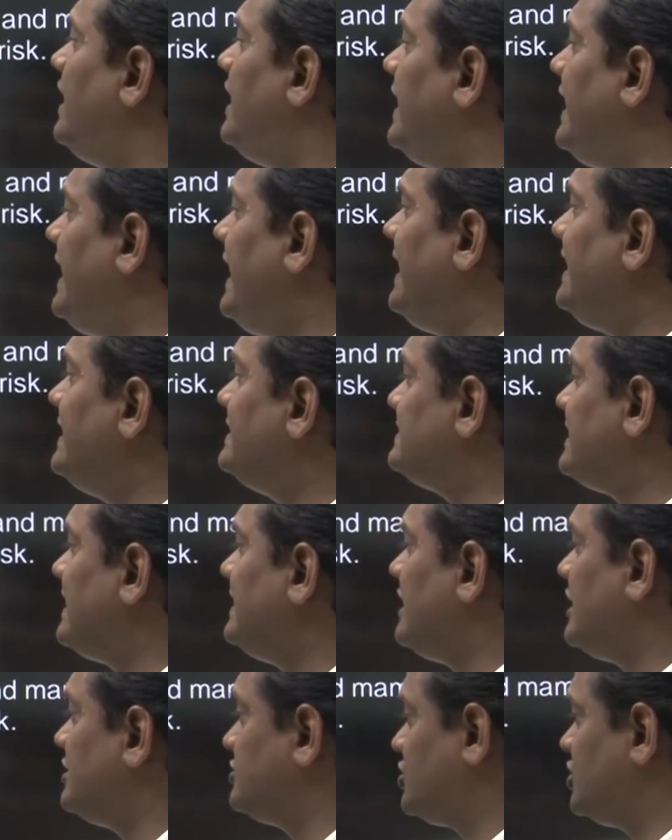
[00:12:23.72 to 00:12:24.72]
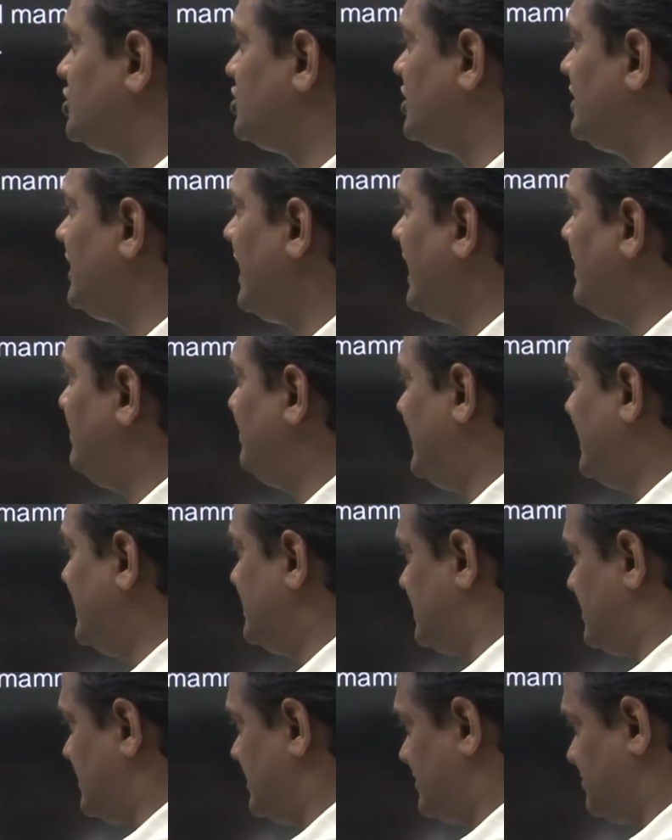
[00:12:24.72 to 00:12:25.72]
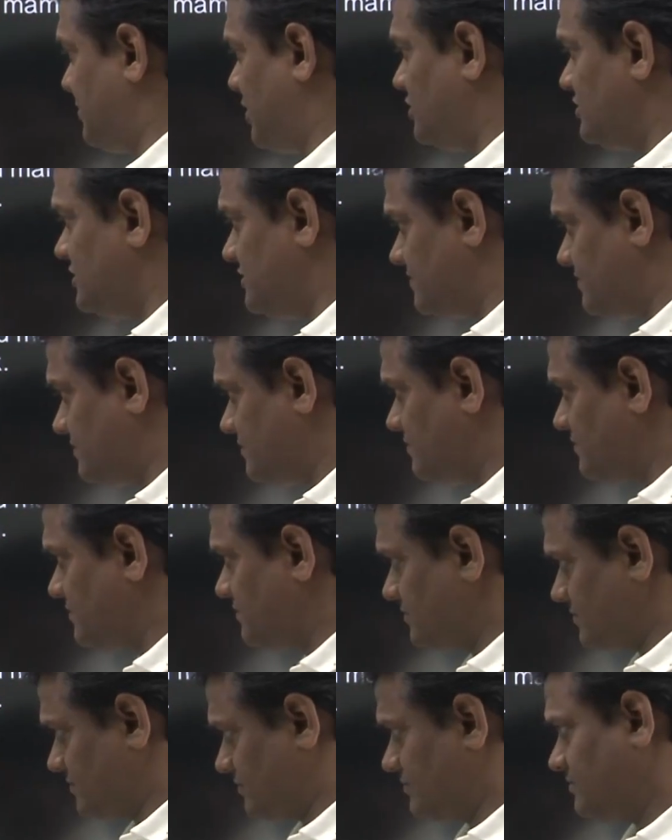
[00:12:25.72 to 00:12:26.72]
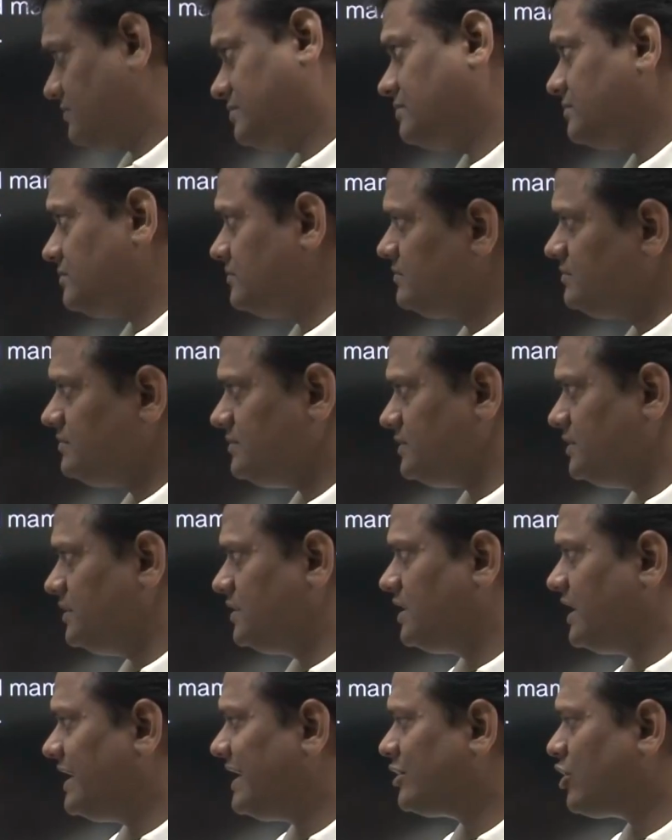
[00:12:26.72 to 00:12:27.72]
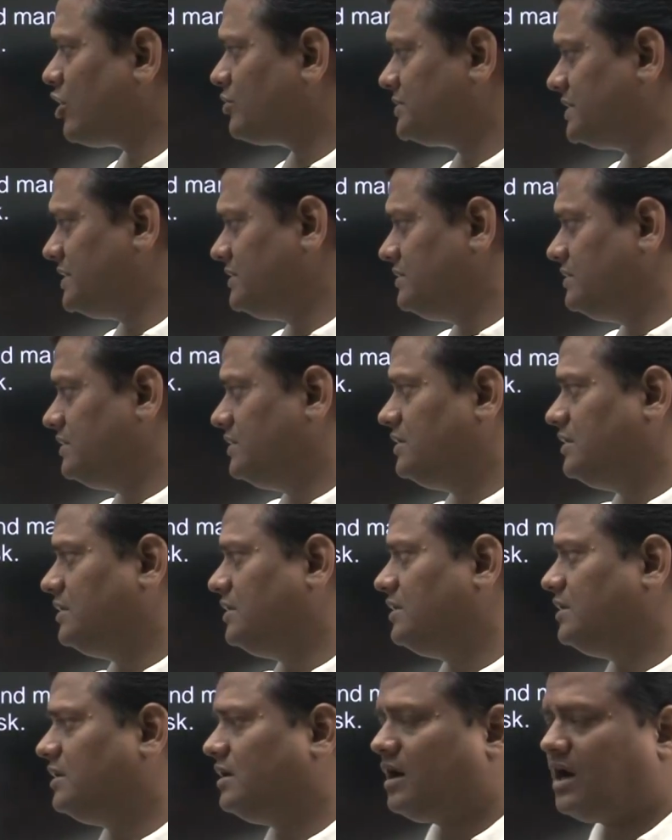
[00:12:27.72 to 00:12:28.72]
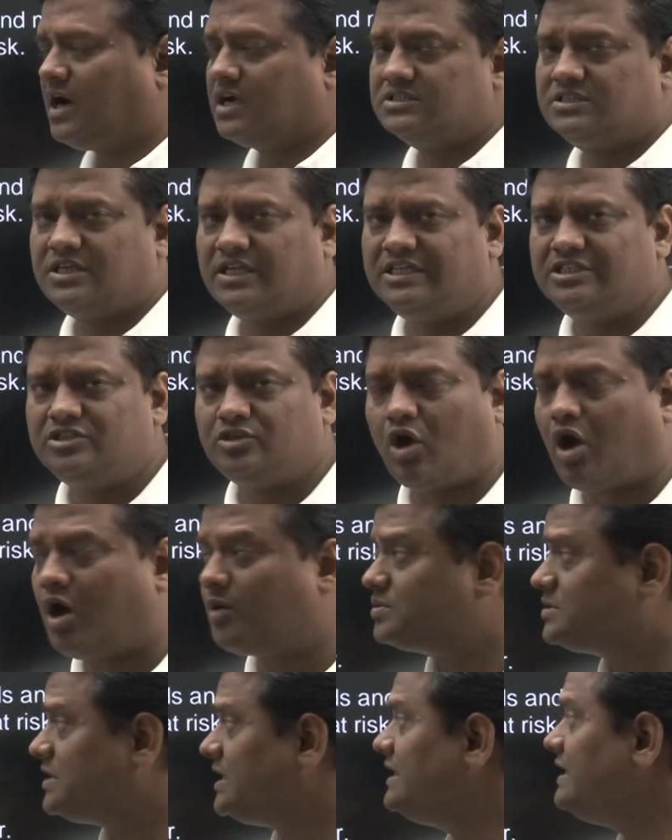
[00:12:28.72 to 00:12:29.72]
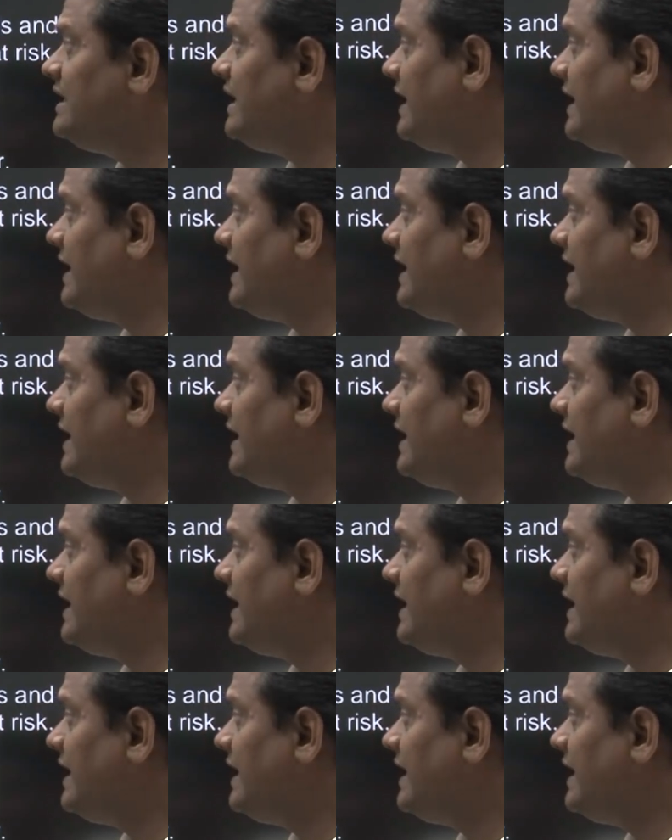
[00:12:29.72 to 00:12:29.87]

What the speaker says: A is an assertion and B is the response. Correct option, answer is option